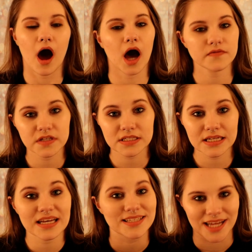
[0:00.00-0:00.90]

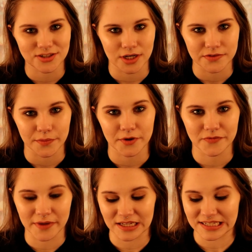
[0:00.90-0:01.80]
Obviously, it's not transfer proof
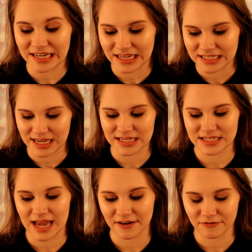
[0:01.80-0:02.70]
because it is a
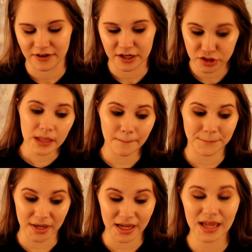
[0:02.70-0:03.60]
satin finish,
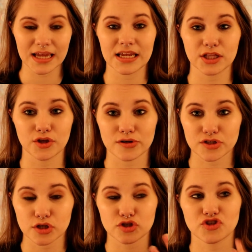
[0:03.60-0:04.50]
but it
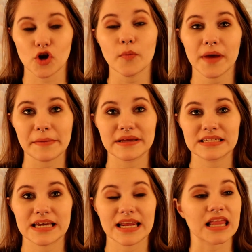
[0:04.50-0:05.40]
looks so pigmented.